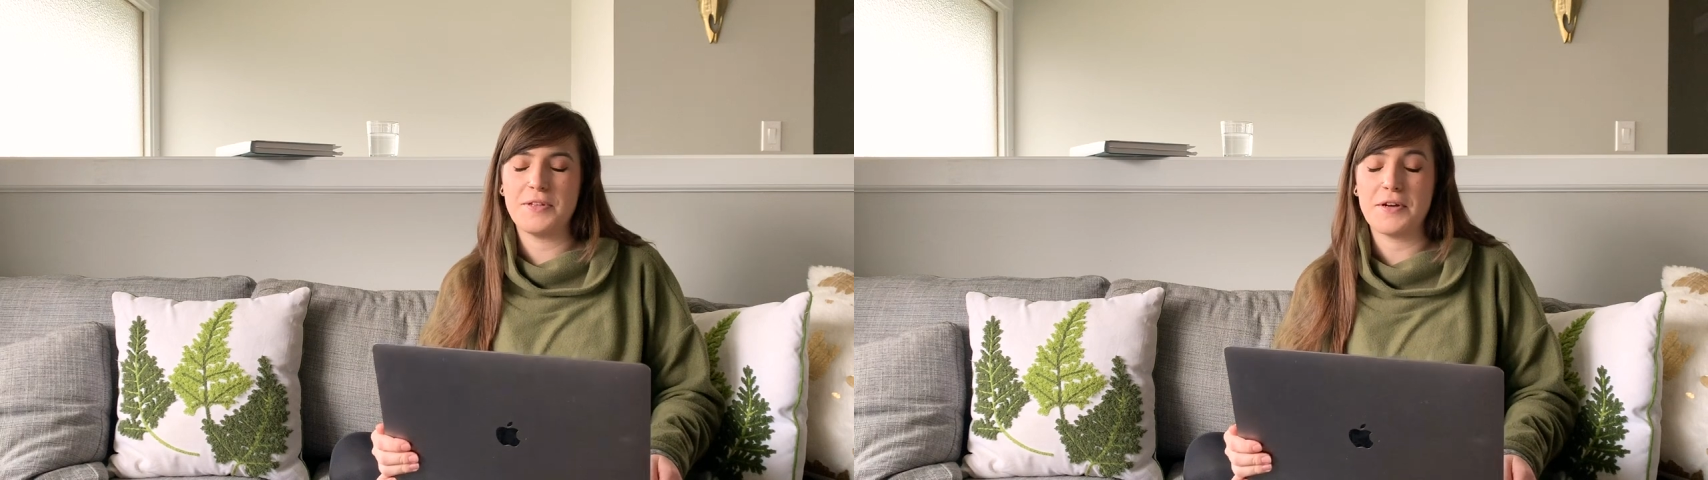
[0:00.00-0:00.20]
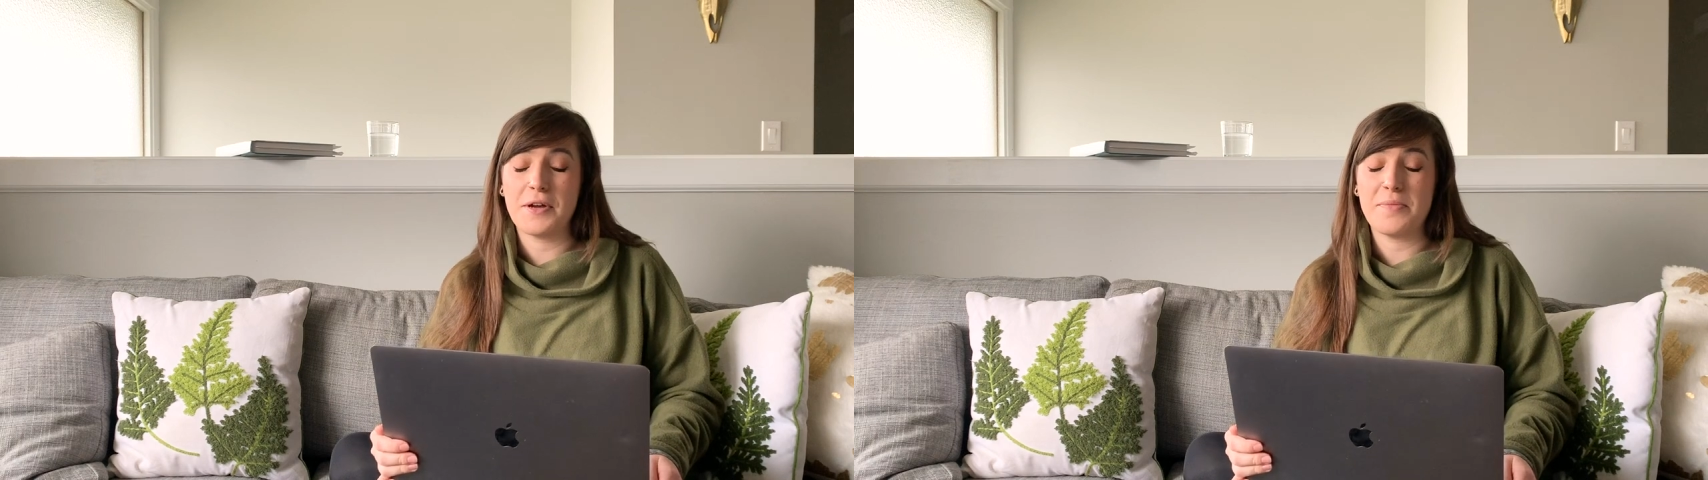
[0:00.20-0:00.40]

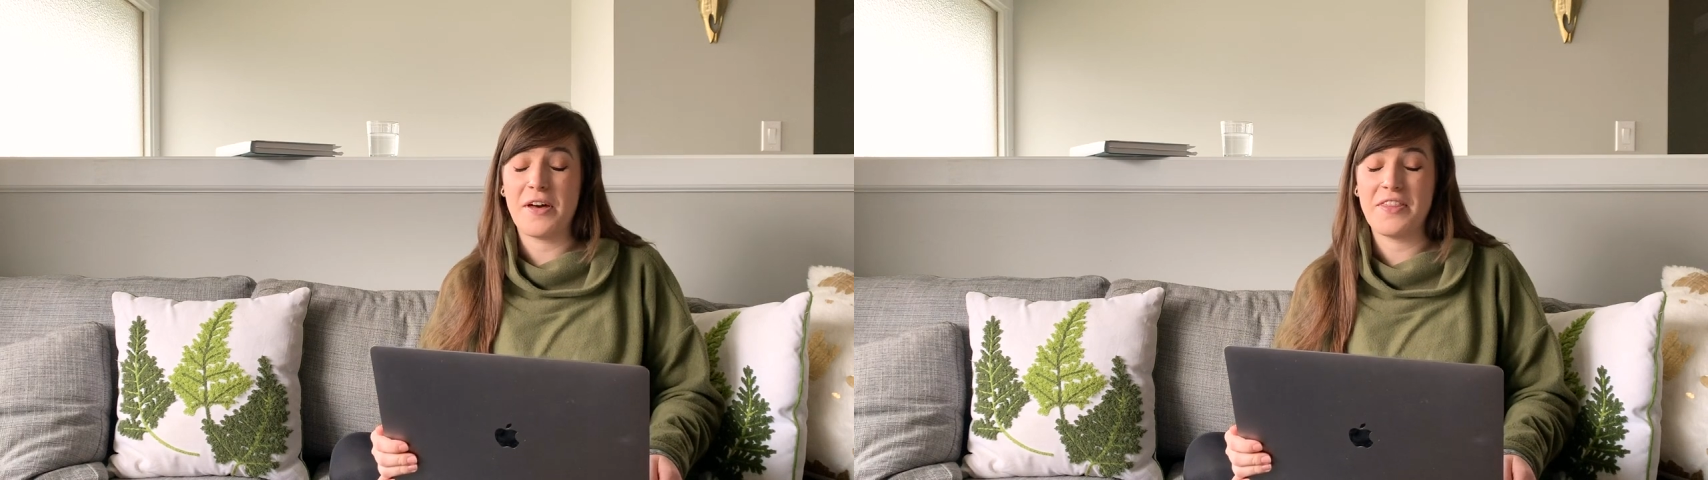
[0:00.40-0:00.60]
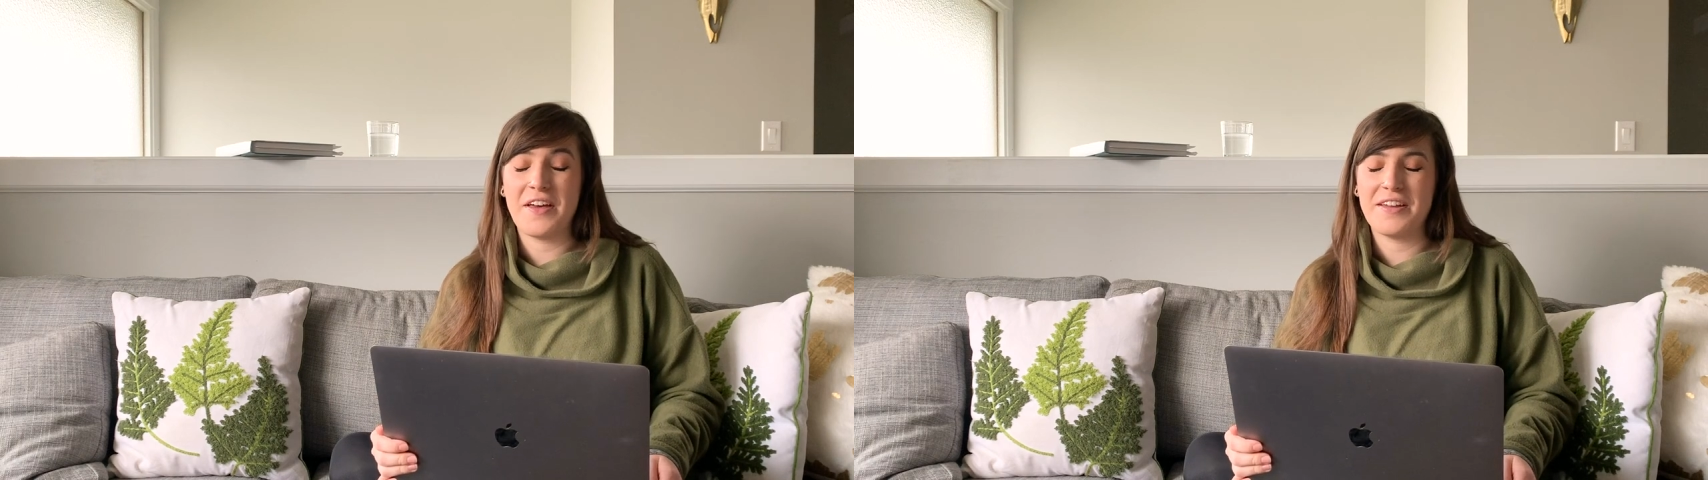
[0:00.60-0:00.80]
talking
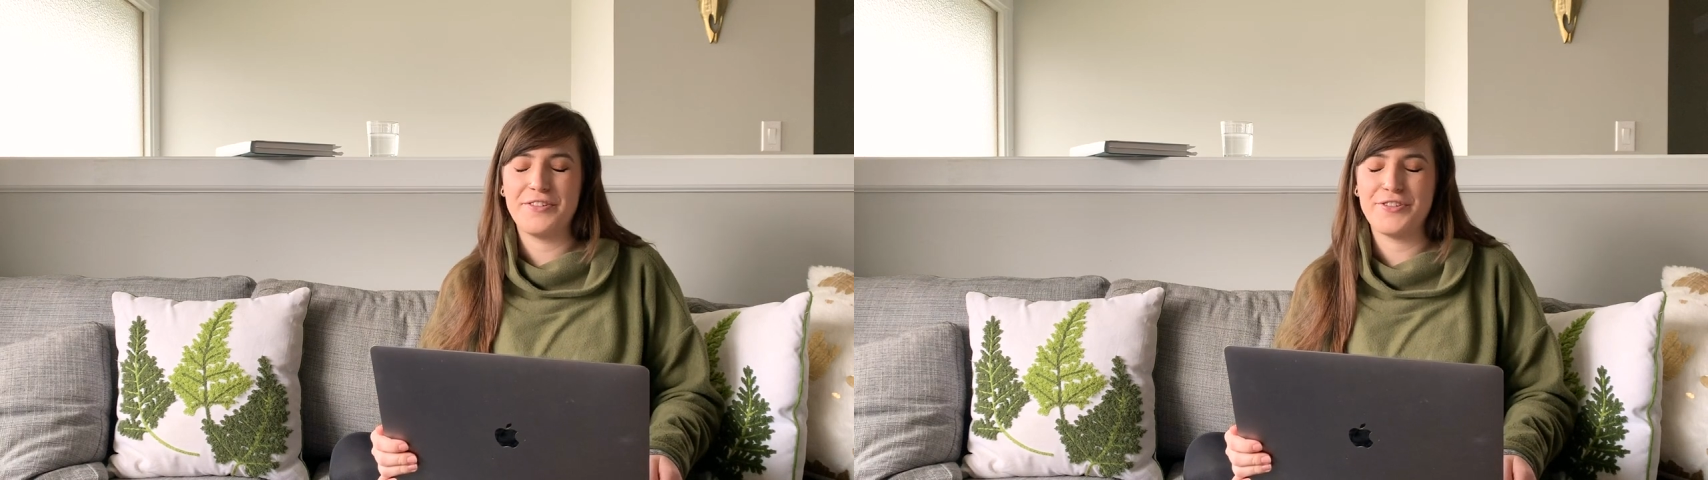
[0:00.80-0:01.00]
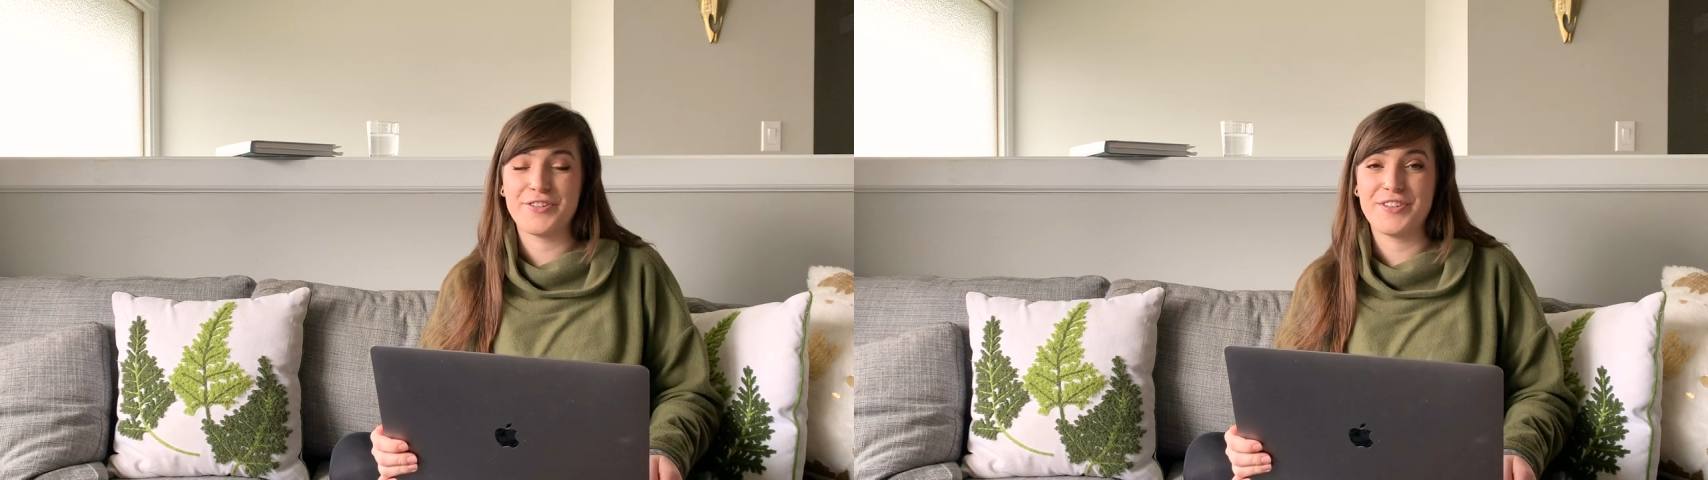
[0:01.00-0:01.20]
about that
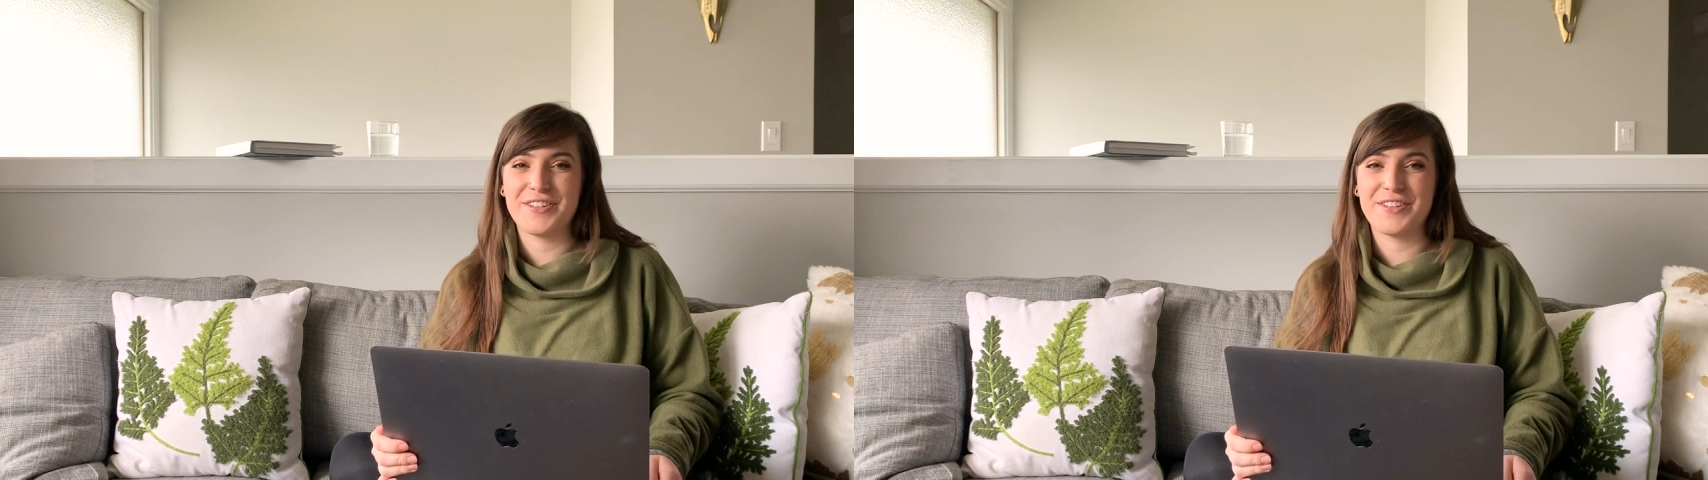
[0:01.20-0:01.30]
in just a